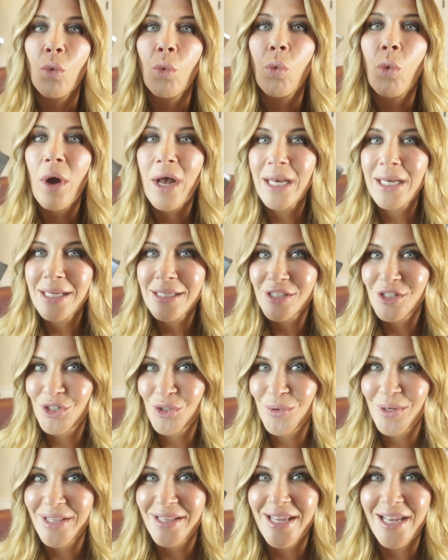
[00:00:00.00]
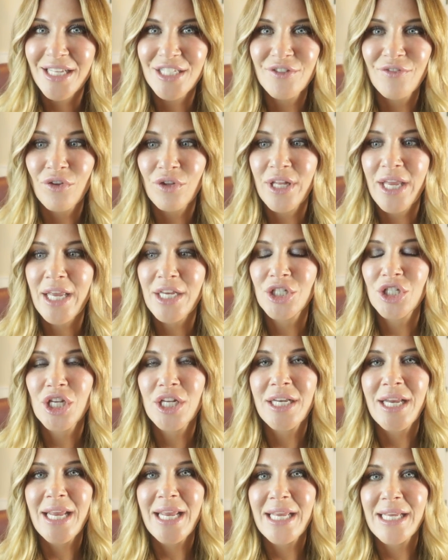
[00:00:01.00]
What is doing the
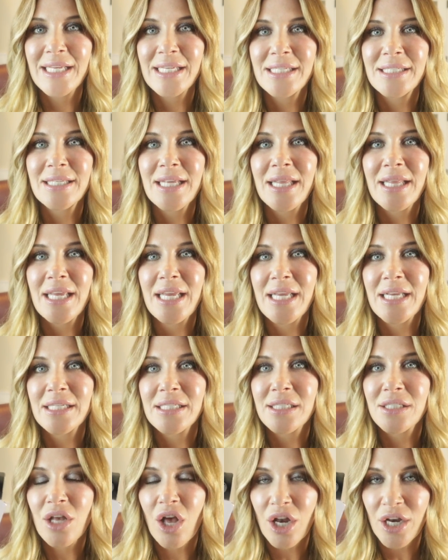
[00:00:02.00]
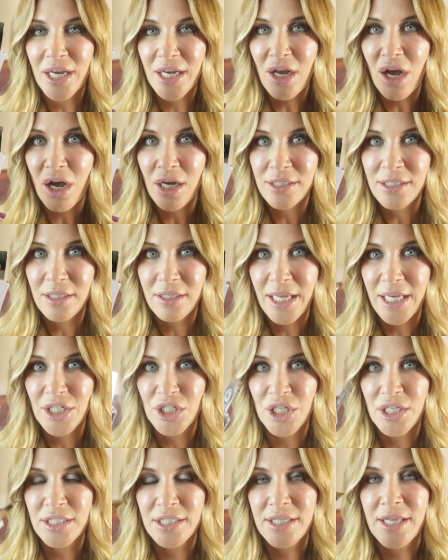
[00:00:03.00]
exfoliation is the sonic
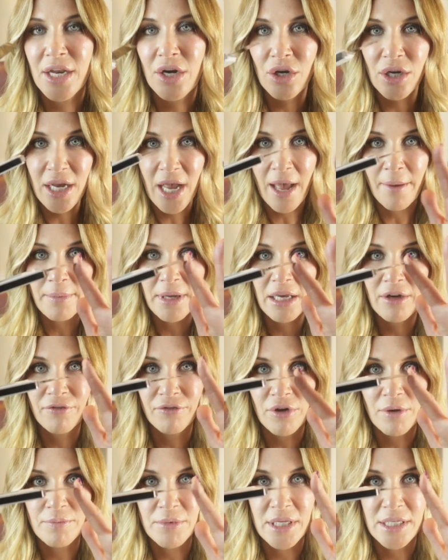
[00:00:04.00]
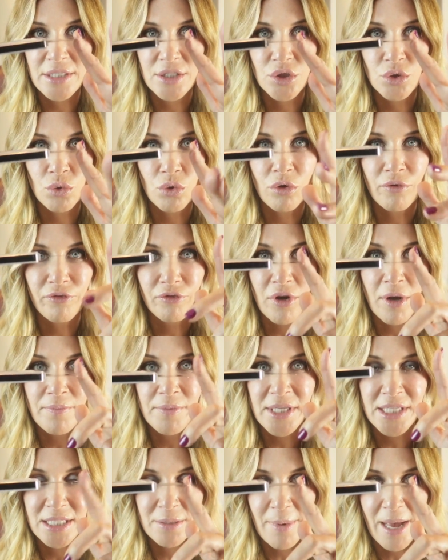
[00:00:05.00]
oscillations that are coming from this tool, from
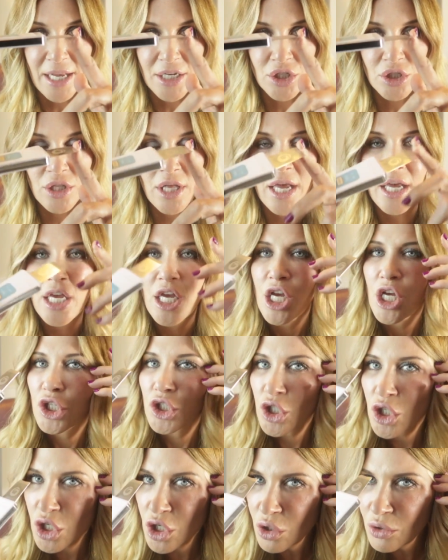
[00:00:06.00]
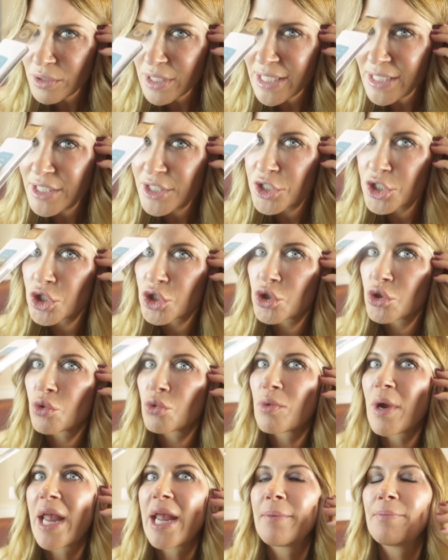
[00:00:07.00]
the spatula. So you don't need to
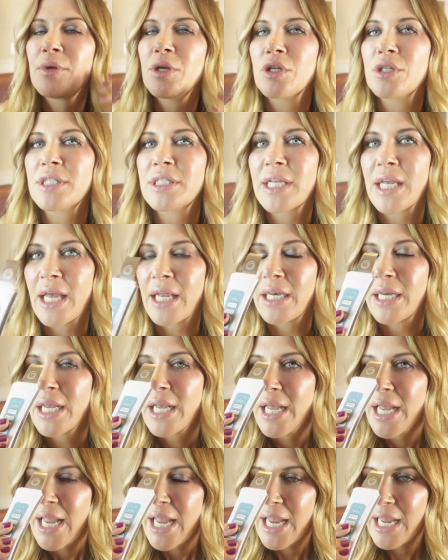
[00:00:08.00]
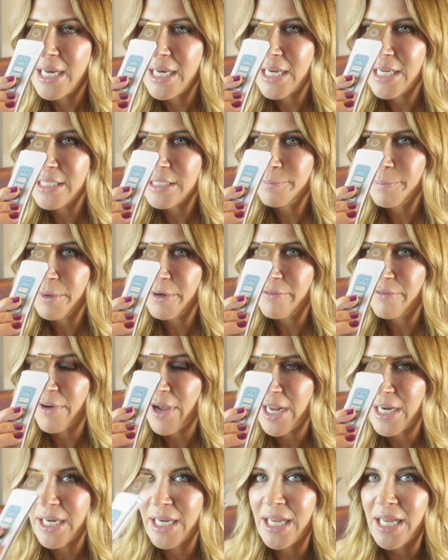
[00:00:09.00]
scrape your skin. It is
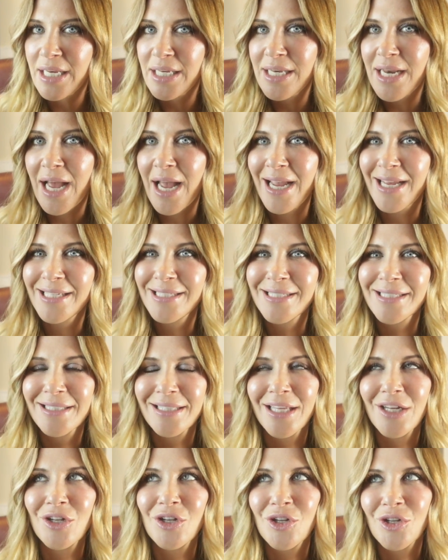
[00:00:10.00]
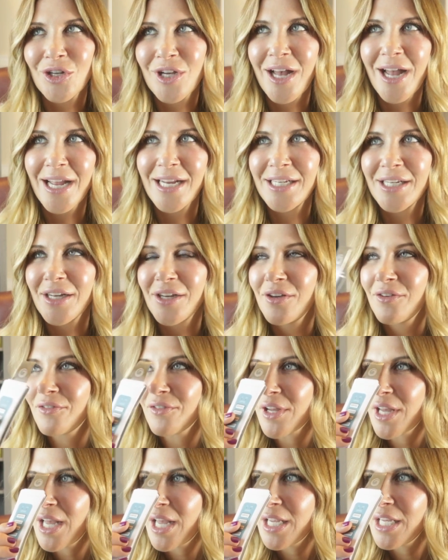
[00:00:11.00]
providing a nice little kind
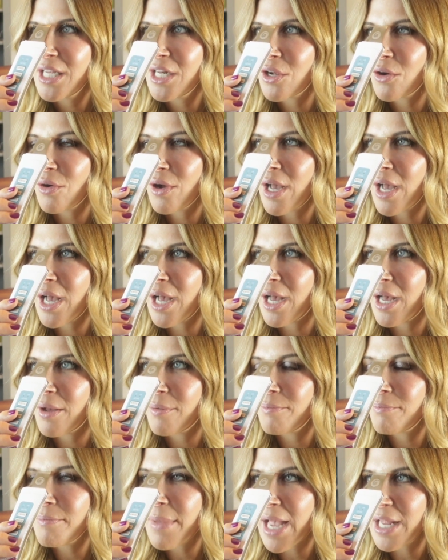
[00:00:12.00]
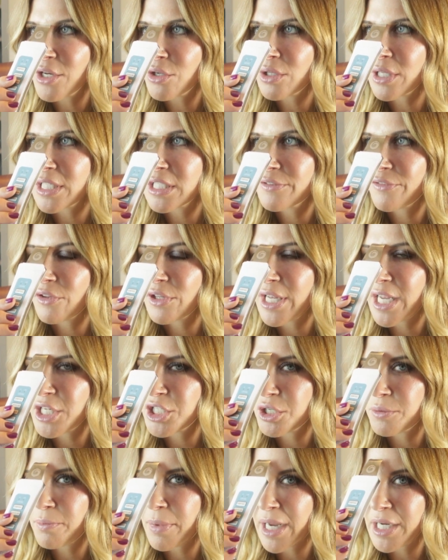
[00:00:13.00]
of, you know, uh, manual
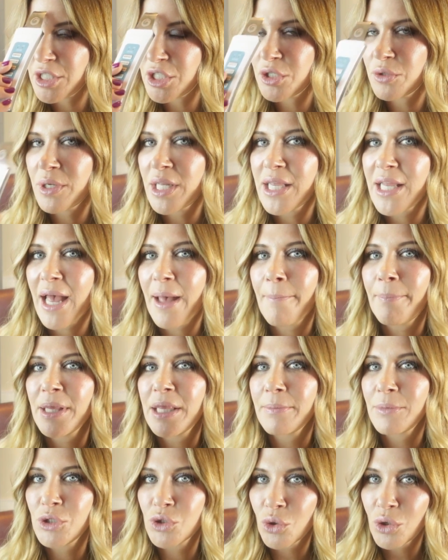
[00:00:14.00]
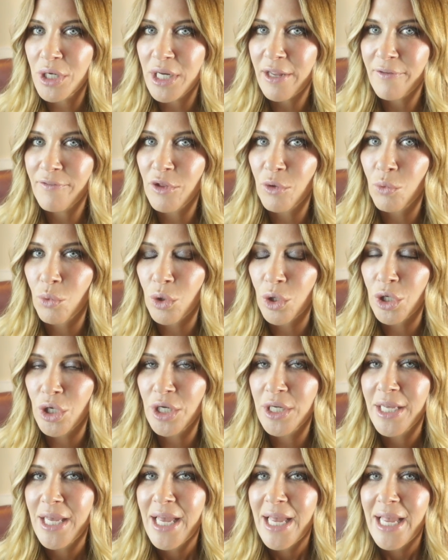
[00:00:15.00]
exfoliation by doing that, but the majority of the
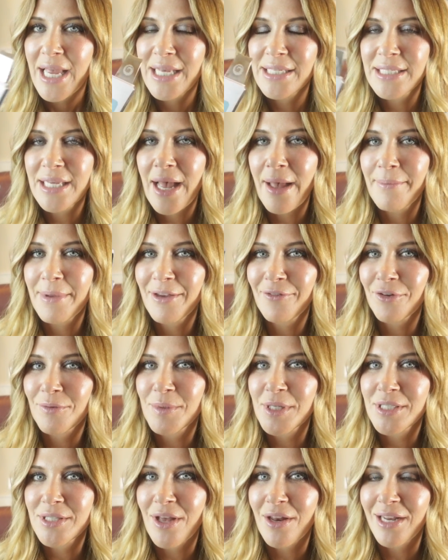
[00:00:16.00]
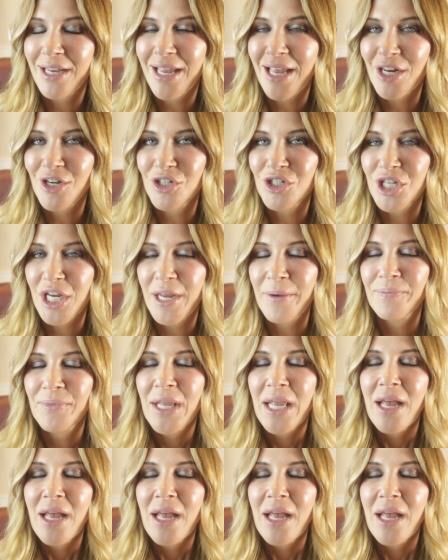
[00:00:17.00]
work is coming from the sonic energy.